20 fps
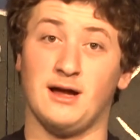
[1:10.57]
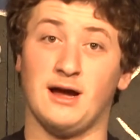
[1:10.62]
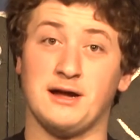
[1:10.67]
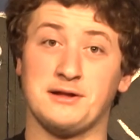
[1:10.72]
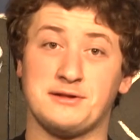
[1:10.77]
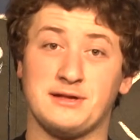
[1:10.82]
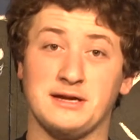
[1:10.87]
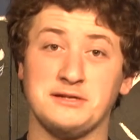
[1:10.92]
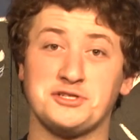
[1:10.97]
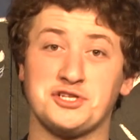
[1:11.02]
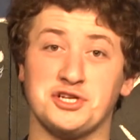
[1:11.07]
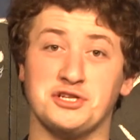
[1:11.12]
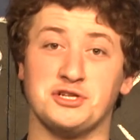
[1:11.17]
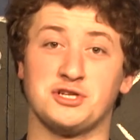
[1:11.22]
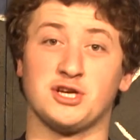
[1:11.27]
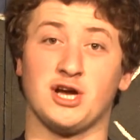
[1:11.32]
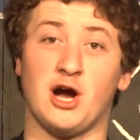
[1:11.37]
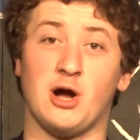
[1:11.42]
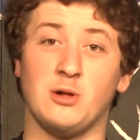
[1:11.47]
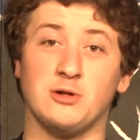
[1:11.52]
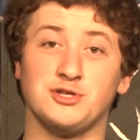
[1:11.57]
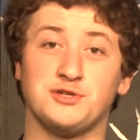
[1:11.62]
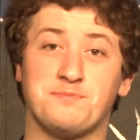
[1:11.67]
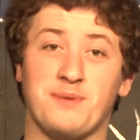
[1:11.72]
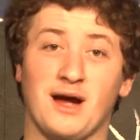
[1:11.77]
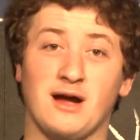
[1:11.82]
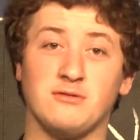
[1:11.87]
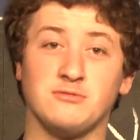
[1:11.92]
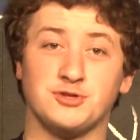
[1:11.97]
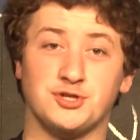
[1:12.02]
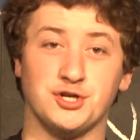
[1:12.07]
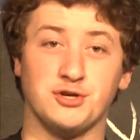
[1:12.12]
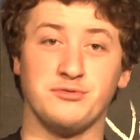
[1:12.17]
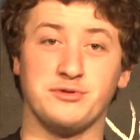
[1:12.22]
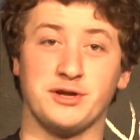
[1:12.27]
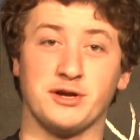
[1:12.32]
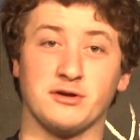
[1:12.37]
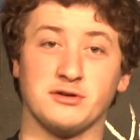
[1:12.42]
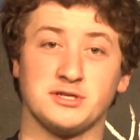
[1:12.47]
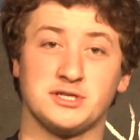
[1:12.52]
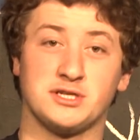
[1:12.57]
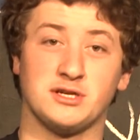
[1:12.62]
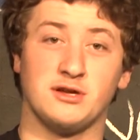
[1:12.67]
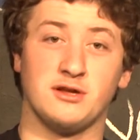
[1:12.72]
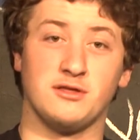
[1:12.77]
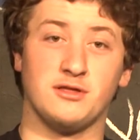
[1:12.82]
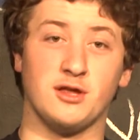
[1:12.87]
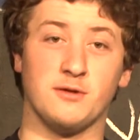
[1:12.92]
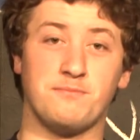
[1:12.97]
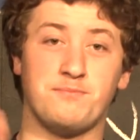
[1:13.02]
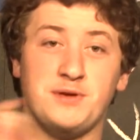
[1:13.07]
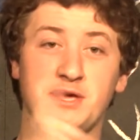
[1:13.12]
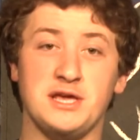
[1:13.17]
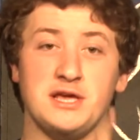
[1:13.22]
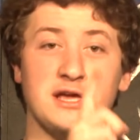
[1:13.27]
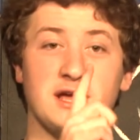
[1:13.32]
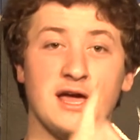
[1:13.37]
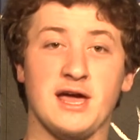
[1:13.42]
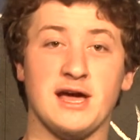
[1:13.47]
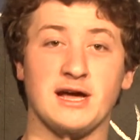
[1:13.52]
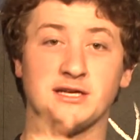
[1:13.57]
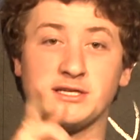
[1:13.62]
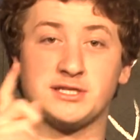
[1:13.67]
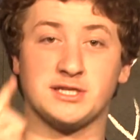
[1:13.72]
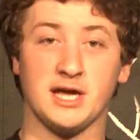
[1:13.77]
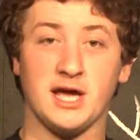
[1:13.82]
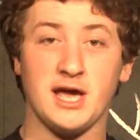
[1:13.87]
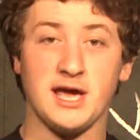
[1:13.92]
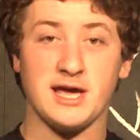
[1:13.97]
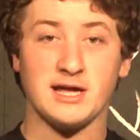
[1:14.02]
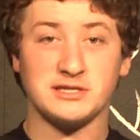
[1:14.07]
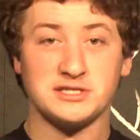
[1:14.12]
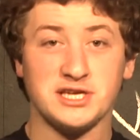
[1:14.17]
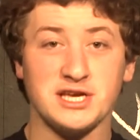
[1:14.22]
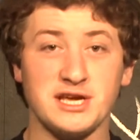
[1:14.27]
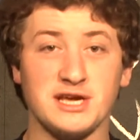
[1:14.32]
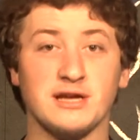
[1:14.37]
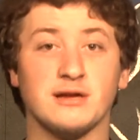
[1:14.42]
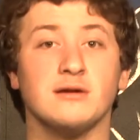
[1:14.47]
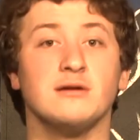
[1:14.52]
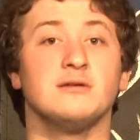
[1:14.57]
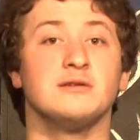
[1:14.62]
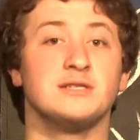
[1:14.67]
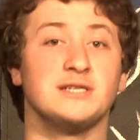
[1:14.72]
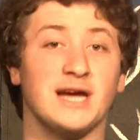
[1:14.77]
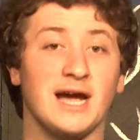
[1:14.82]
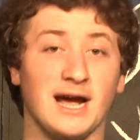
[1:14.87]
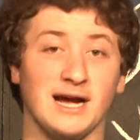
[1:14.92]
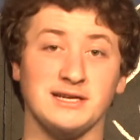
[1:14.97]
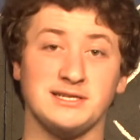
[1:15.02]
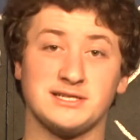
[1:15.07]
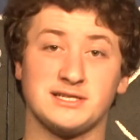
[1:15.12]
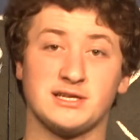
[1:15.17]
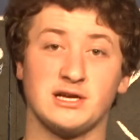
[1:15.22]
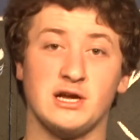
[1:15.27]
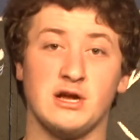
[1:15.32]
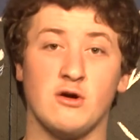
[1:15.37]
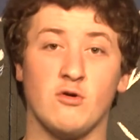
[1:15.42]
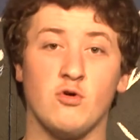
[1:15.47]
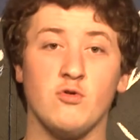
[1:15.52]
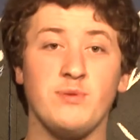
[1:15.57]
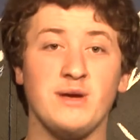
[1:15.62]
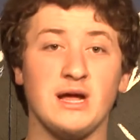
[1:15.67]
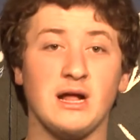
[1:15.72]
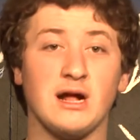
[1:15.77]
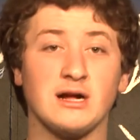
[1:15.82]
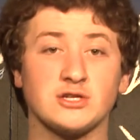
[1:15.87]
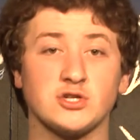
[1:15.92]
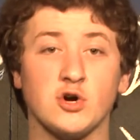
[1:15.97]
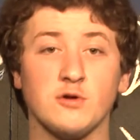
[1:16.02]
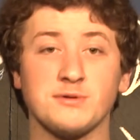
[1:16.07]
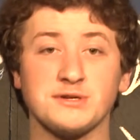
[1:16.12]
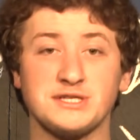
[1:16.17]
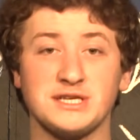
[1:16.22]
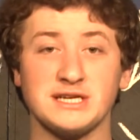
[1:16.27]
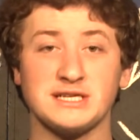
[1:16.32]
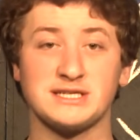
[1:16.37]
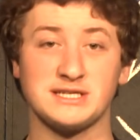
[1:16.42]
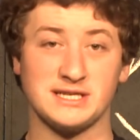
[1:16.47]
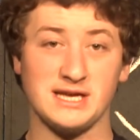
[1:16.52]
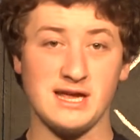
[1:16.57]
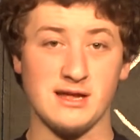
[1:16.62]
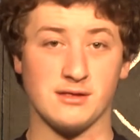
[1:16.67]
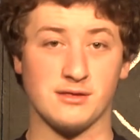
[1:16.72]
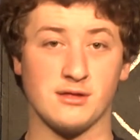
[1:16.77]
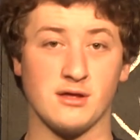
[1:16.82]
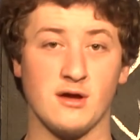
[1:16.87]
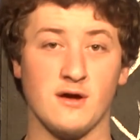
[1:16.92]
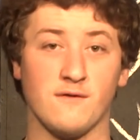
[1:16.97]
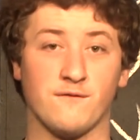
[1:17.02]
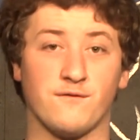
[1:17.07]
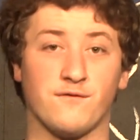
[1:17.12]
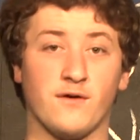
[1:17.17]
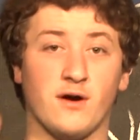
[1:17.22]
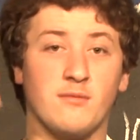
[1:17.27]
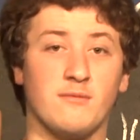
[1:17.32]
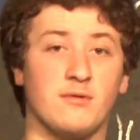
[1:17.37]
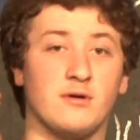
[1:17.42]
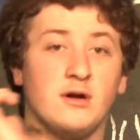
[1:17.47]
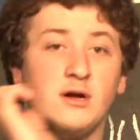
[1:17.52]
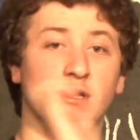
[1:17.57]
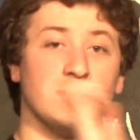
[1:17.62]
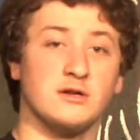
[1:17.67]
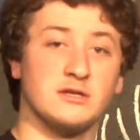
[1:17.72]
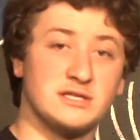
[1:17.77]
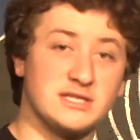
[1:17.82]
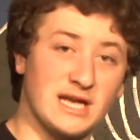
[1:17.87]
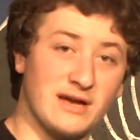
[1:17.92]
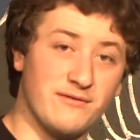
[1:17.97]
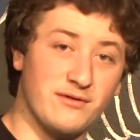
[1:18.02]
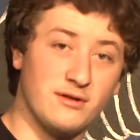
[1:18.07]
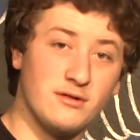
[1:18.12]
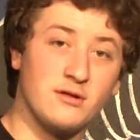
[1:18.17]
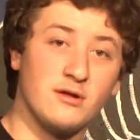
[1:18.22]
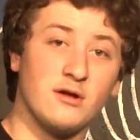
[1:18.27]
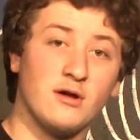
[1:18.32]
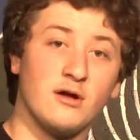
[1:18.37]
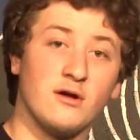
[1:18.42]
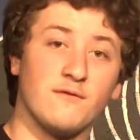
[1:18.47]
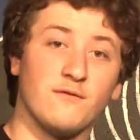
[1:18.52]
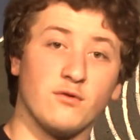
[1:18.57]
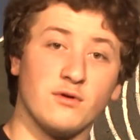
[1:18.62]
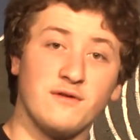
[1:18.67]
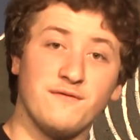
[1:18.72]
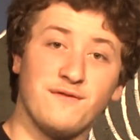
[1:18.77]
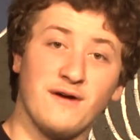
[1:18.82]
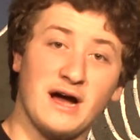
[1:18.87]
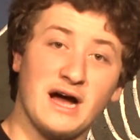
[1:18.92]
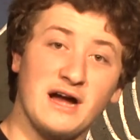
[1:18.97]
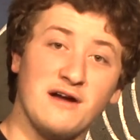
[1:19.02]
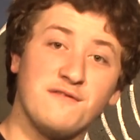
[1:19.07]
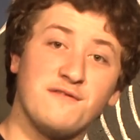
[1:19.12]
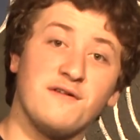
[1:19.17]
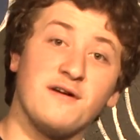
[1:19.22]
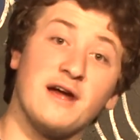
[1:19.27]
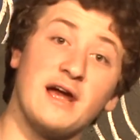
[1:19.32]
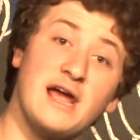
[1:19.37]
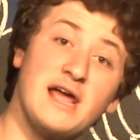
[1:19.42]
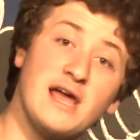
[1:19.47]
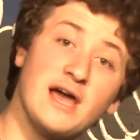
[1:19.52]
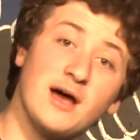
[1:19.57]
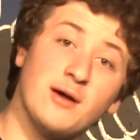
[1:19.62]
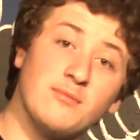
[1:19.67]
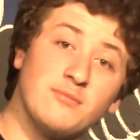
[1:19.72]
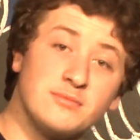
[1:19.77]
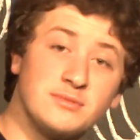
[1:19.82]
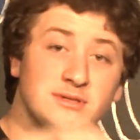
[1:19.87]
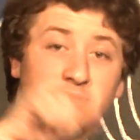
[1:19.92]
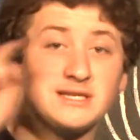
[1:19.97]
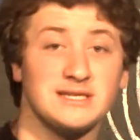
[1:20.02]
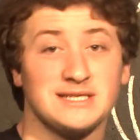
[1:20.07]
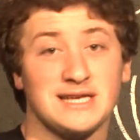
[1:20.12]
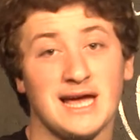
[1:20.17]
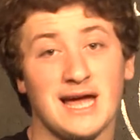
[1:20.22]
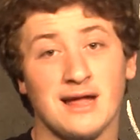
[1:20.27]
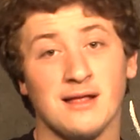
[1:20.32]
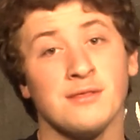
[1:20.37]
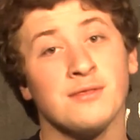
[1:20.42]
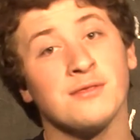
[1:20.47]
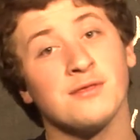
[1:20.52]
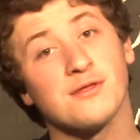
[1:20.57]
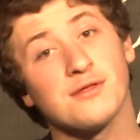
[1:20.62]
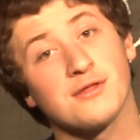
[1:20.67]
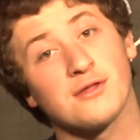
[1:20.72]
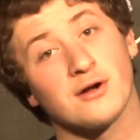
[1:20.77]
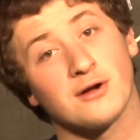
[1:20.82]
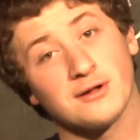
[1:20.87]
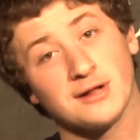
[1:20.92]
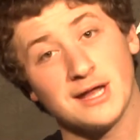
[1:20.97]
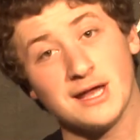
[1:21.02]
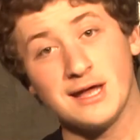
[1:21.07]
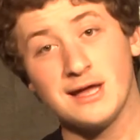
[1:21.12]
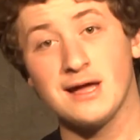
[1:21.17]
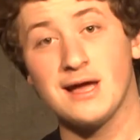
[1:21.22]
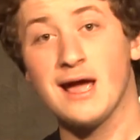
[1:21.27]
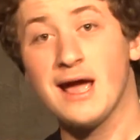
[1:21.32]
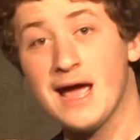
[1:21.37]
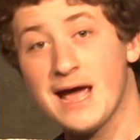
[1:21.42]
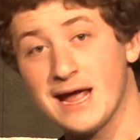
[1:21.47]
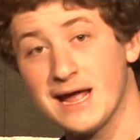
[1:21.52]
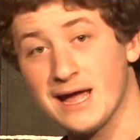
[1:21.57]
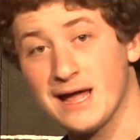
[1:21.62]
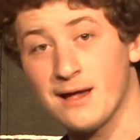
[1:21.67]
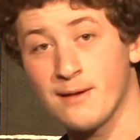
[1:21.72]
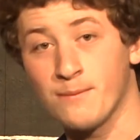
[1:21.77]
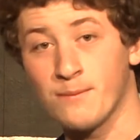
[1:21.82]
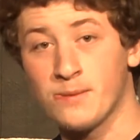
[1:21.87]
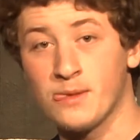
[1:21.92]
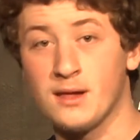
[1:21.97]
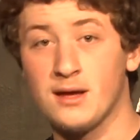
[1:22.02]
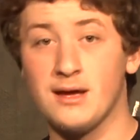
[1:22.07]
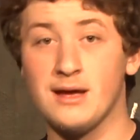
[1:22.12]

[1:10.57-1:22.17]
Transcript: Attention college bound juniors. The PSAT test will be on October 16th from 7:45 a.m. to 10:30 a.m.